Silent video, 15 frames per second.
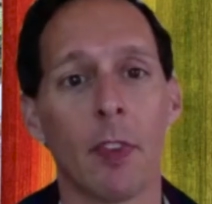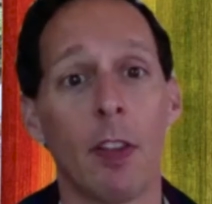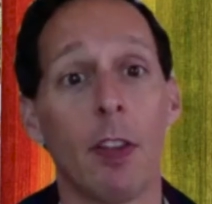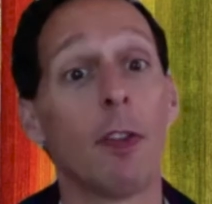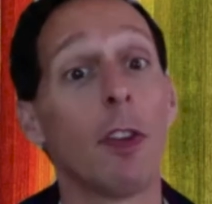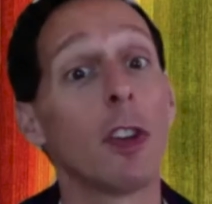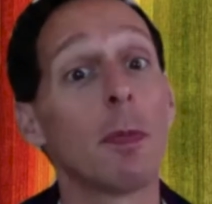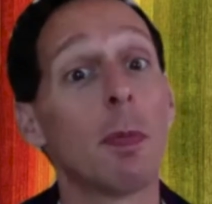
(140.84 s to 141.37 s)

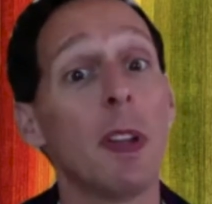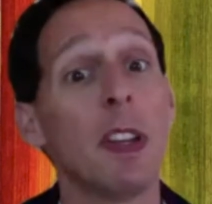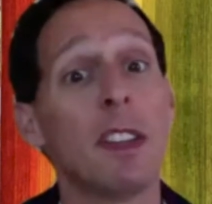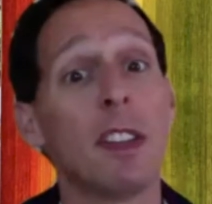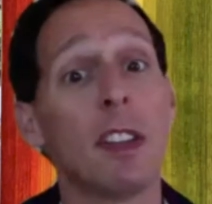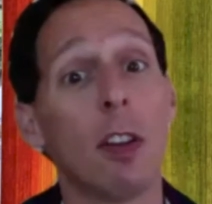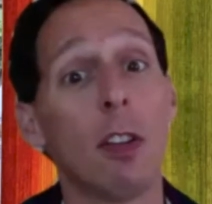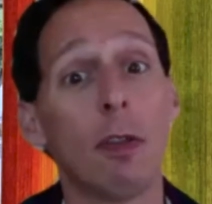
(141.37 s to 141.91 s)
The first place
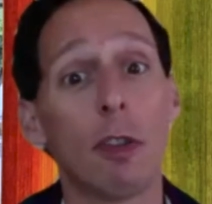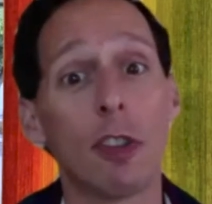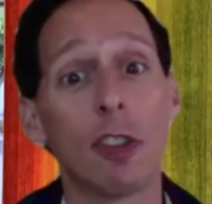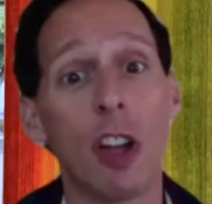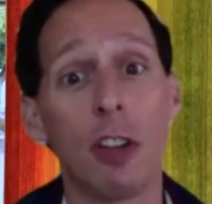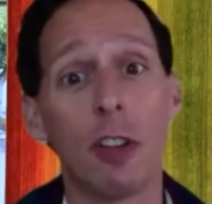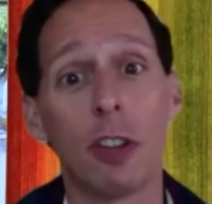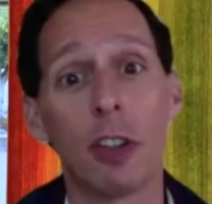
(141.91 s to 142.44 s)
to go for
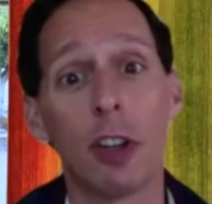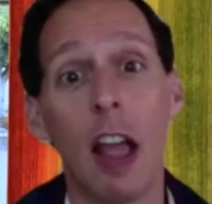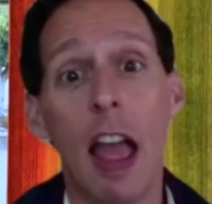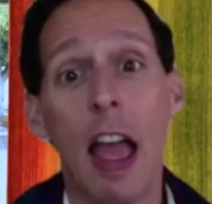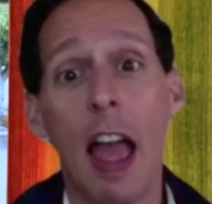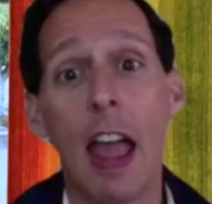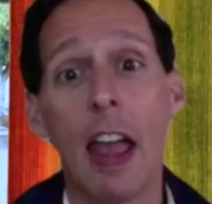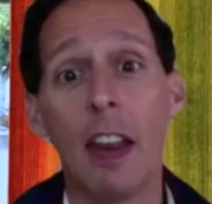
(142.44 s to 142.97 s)
shelter
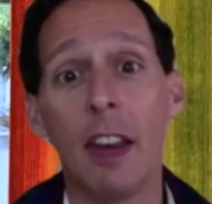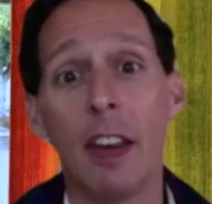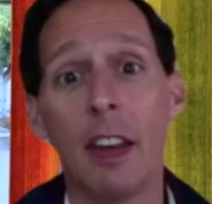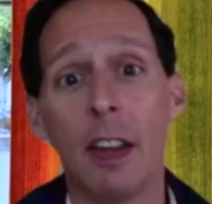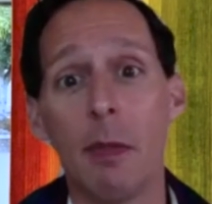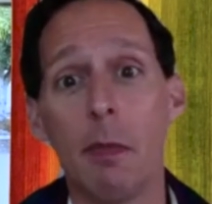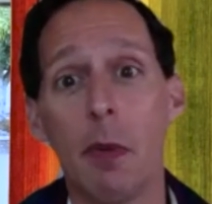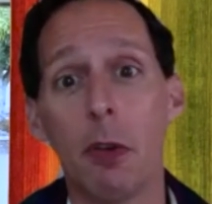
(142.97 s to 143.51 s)
and
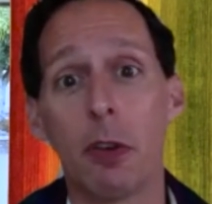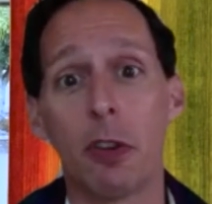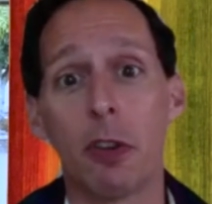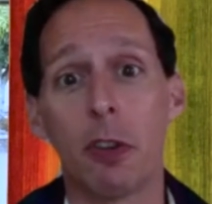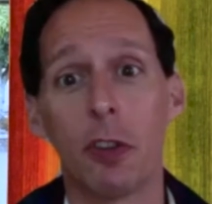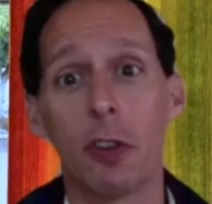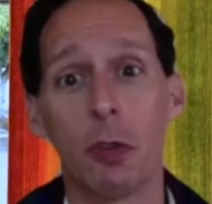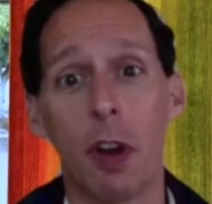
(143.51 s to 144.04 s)

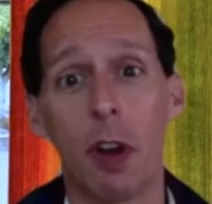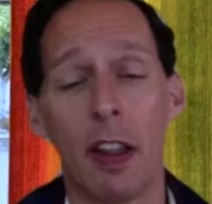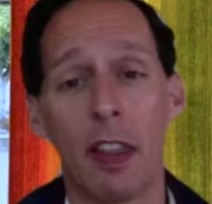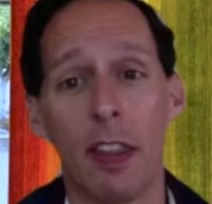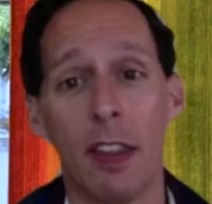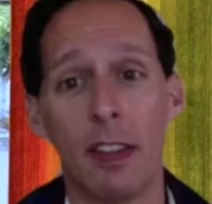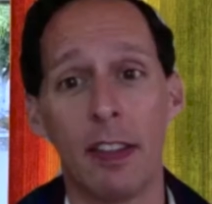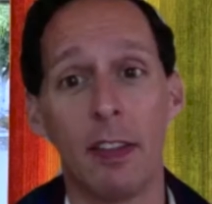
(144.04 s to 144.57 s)
emotional
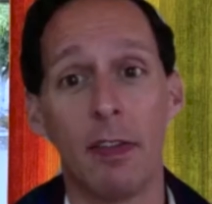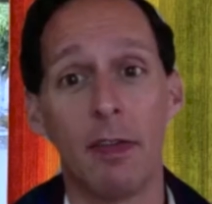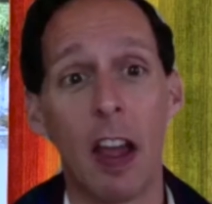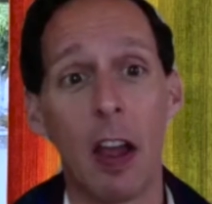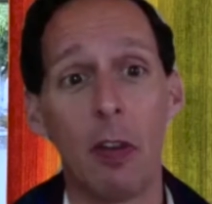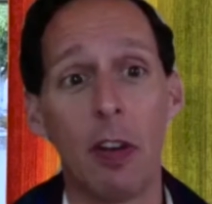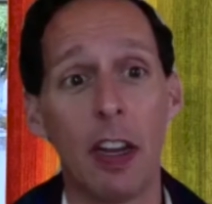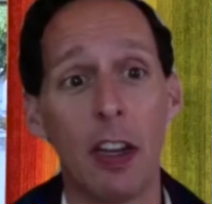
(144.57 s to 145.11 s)
strength is the
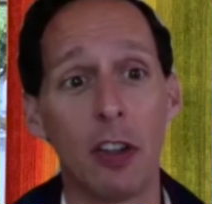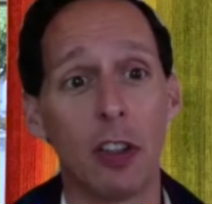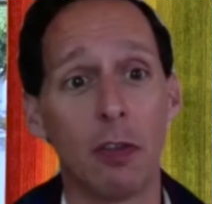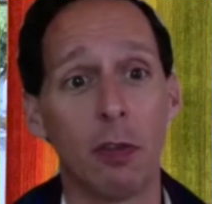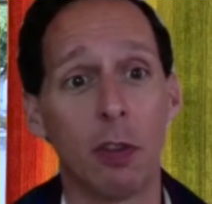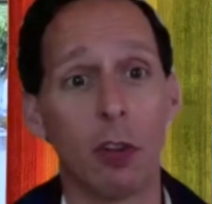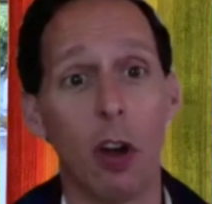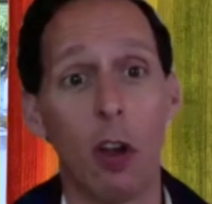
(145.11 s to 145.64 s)
foundation
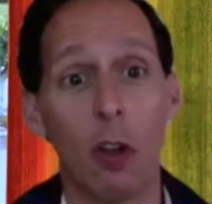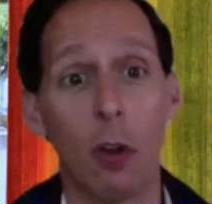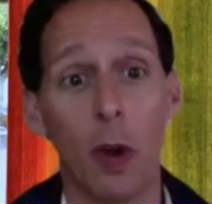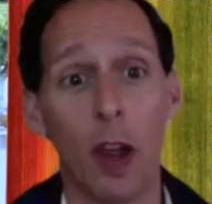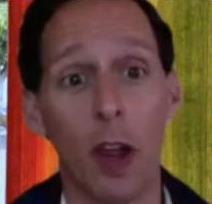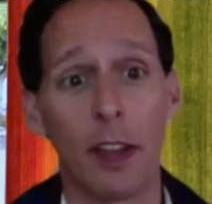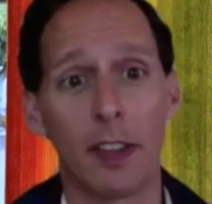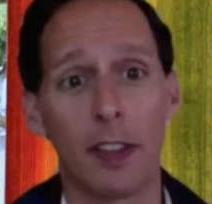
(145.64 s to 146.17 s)
for all the
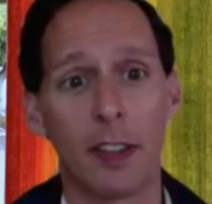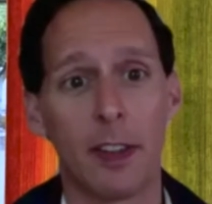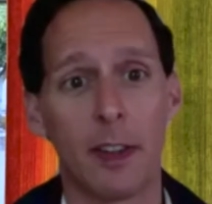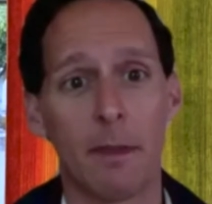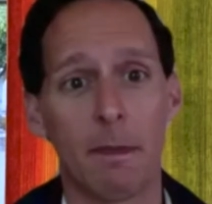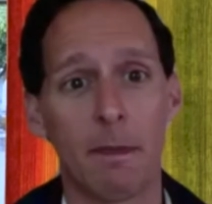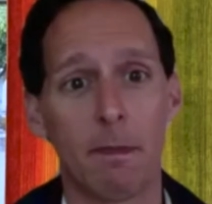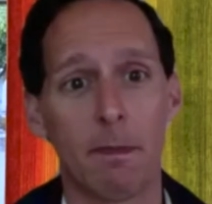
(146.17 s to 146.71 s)
rest.
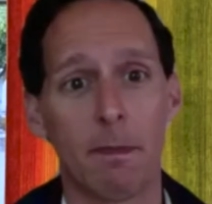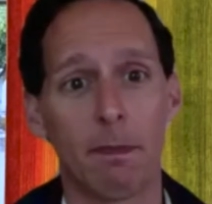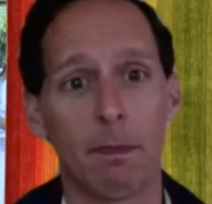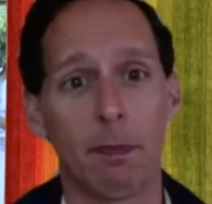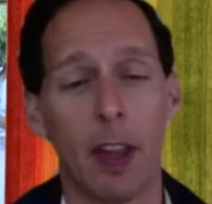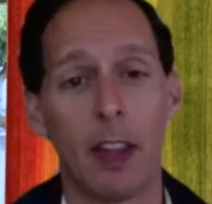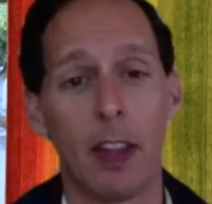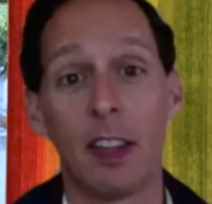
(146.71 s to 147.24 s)

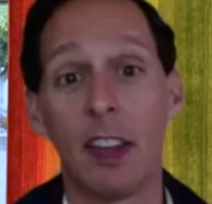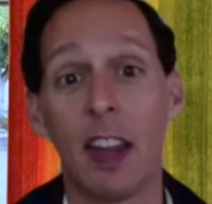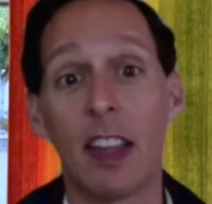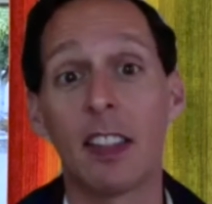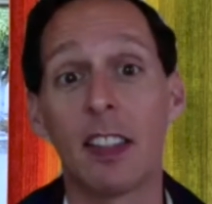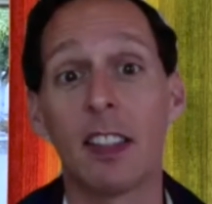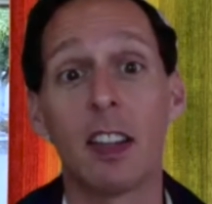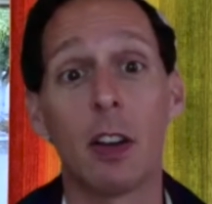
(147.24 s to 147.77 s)
It's a
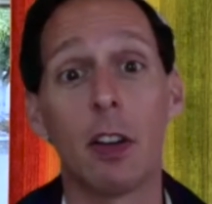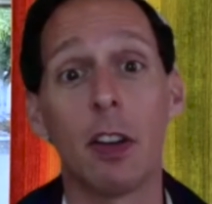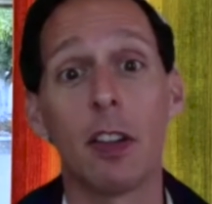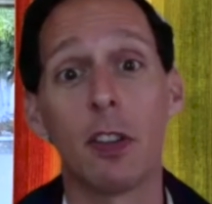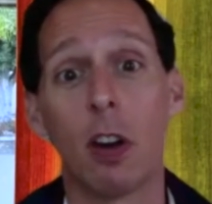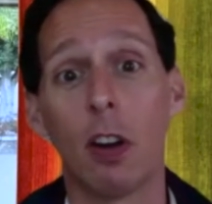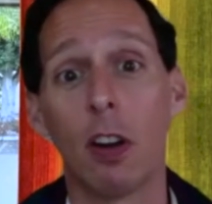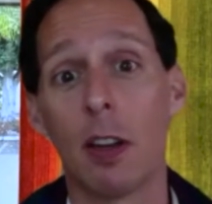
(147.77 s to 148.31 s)
necessary
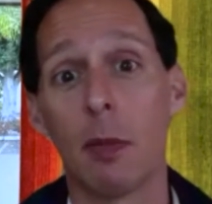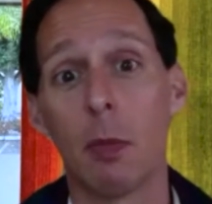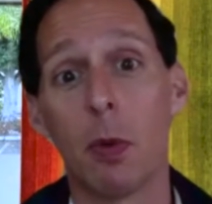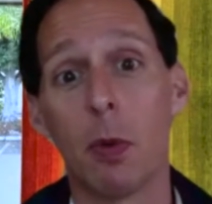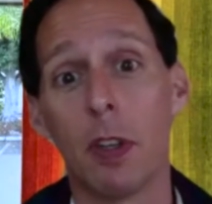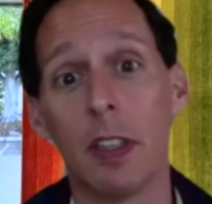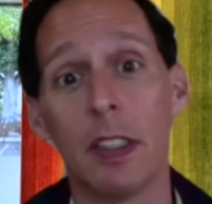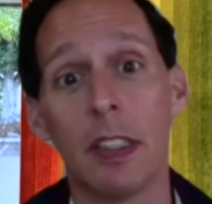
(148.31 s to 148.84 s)
starting
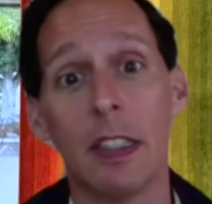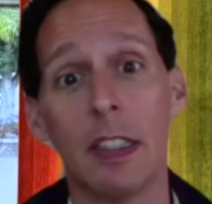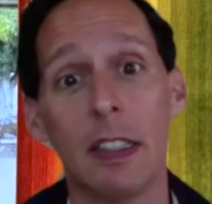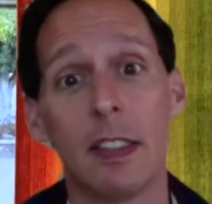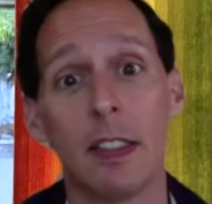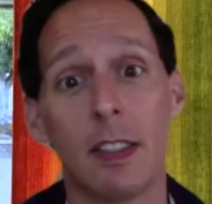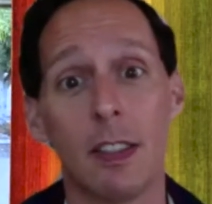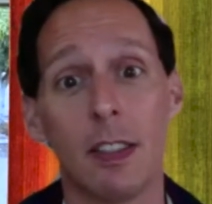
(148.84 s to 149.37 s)
point.
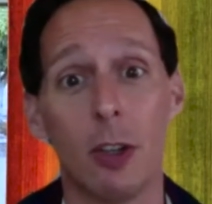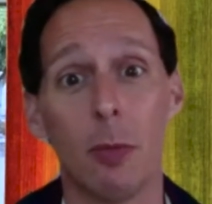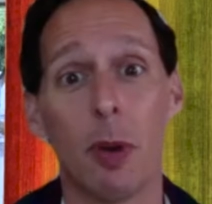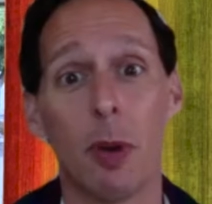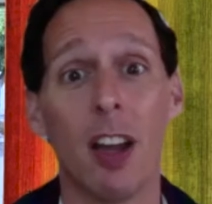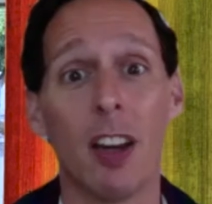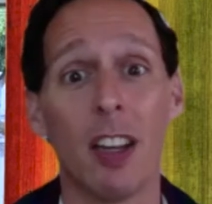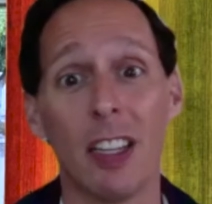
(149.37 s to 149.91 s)
It's your
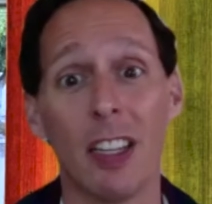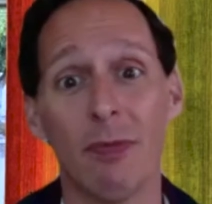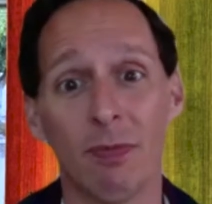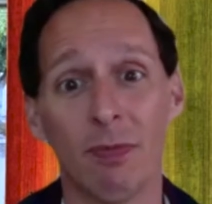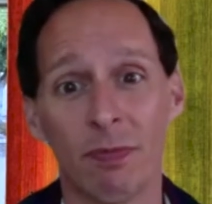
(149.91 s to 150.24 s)
body.